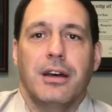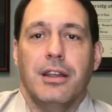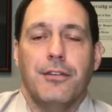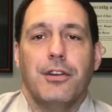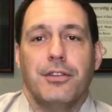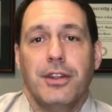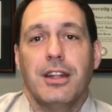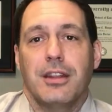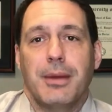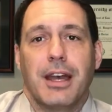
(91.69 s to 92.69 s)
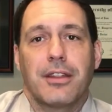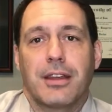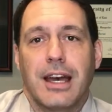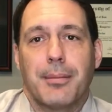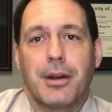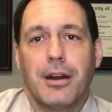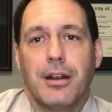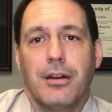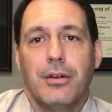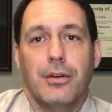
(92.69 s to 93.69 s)
If you're sitting in the back of the cop
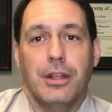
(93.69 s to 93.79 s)
car,